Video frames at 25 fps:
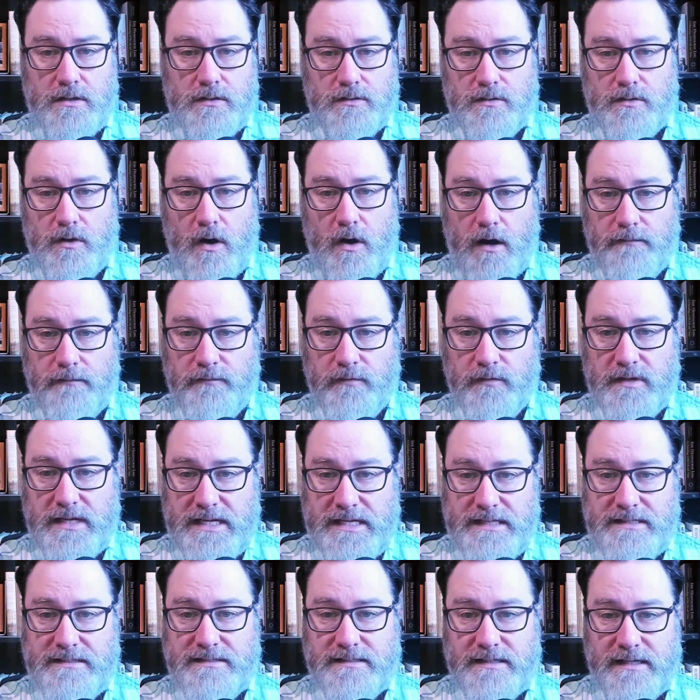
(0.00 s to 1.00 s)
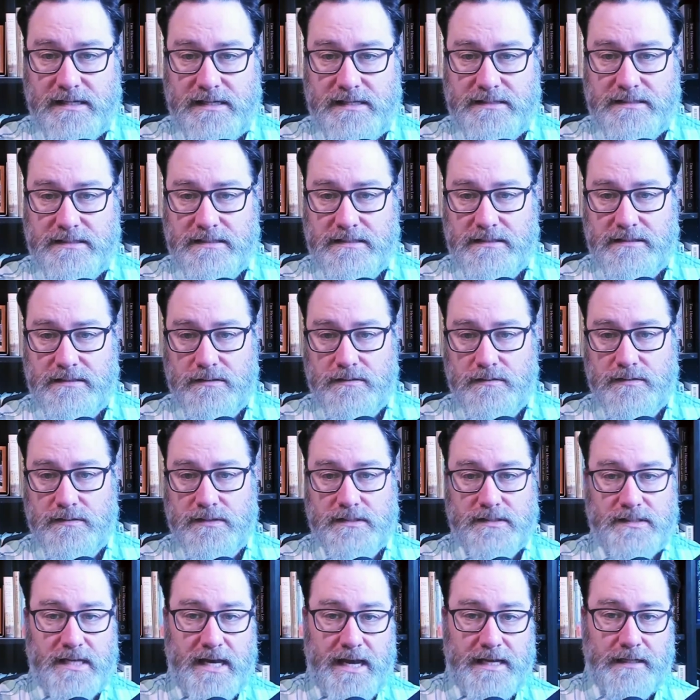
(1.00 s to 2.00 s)
offer insights into
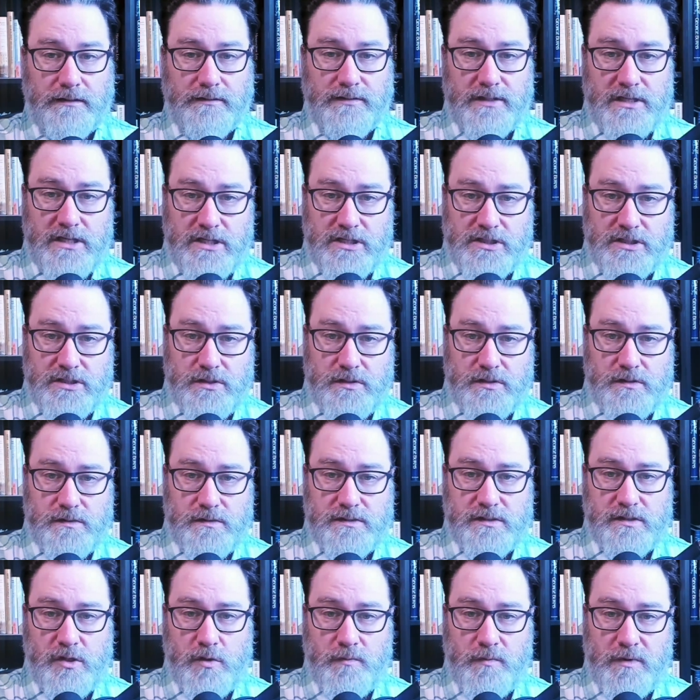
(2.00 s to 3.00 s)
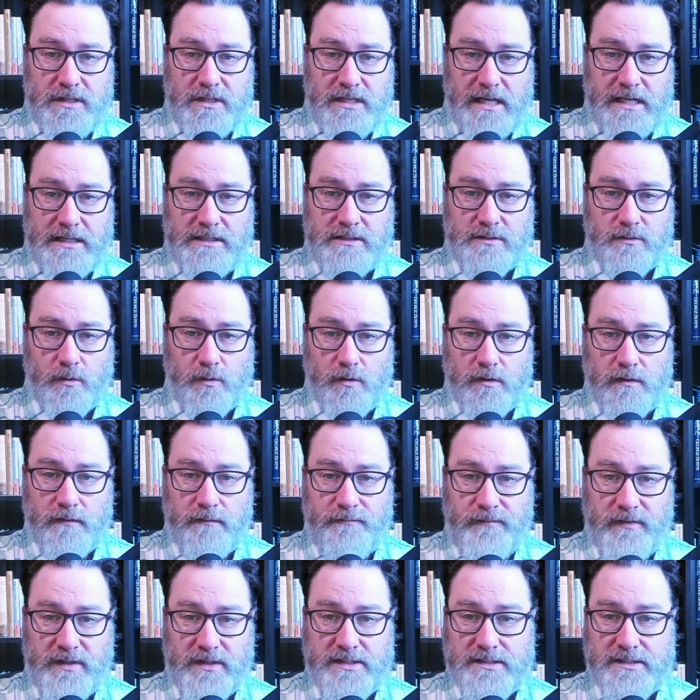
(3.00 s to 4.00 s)
societal issues, human nature, or
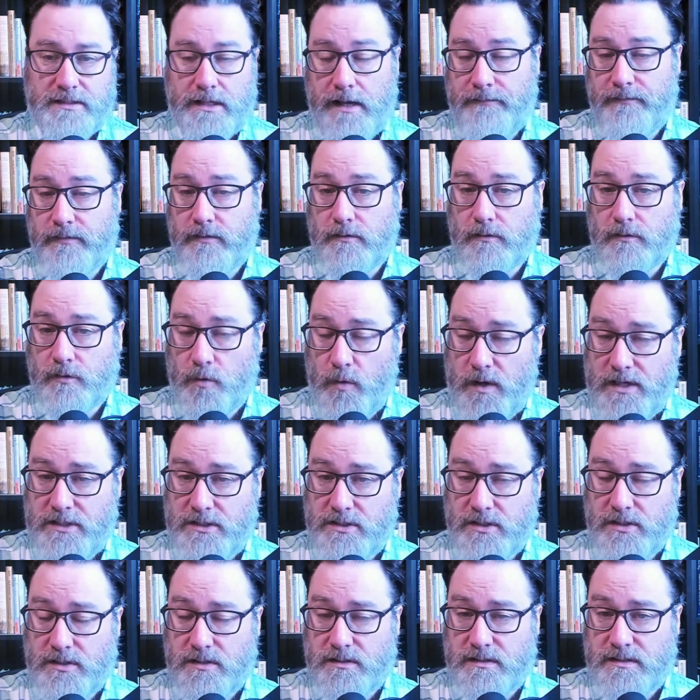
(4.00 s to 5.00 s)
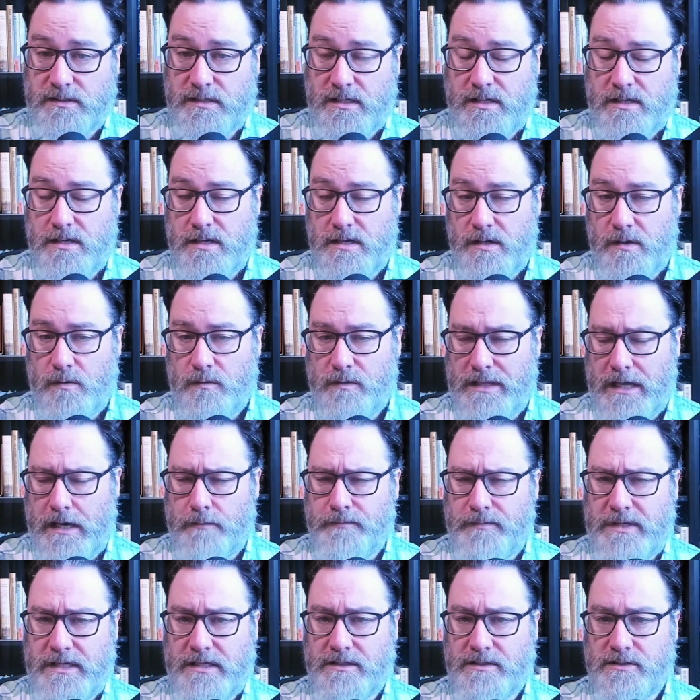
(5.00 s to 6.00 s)
philosophical questions without
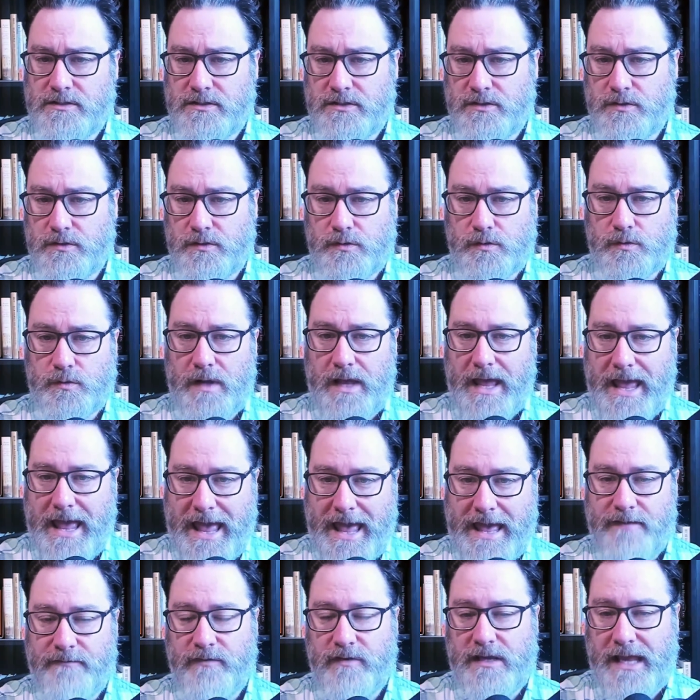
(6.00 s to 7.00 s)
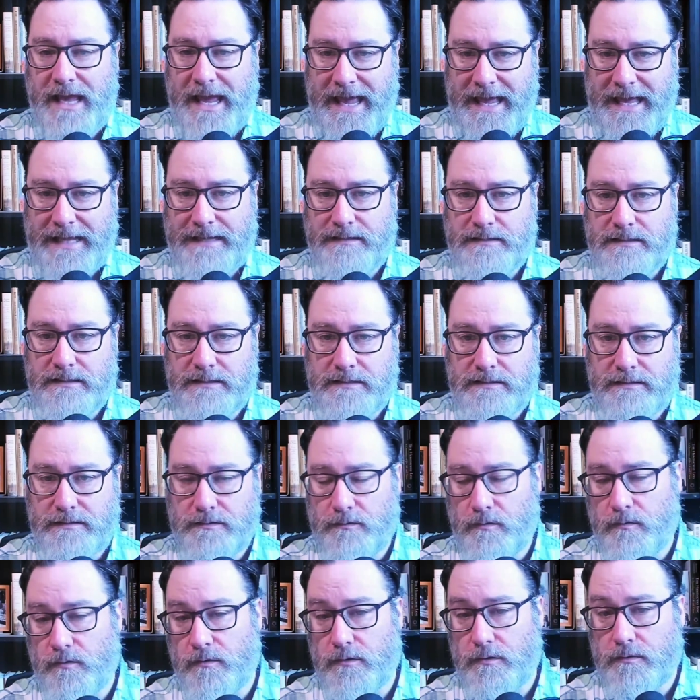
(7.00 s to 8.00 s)
being too heavy-handed
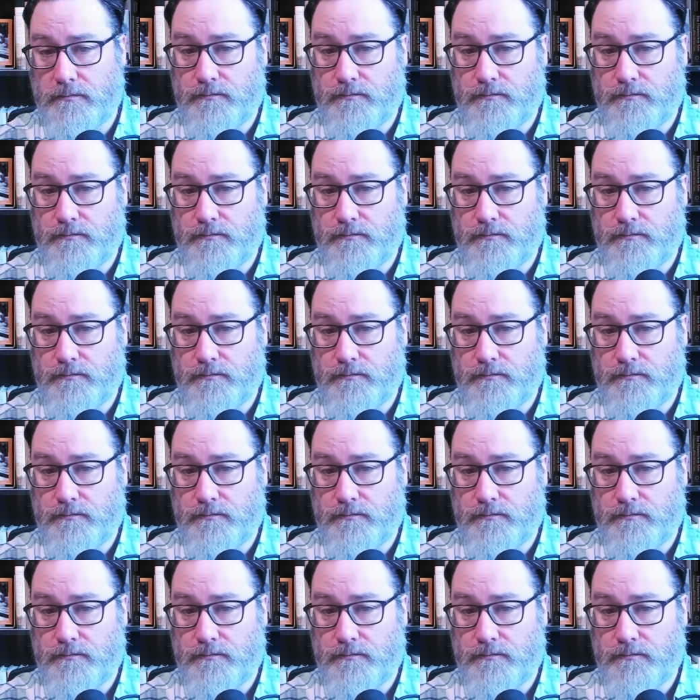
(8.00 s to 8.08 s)
or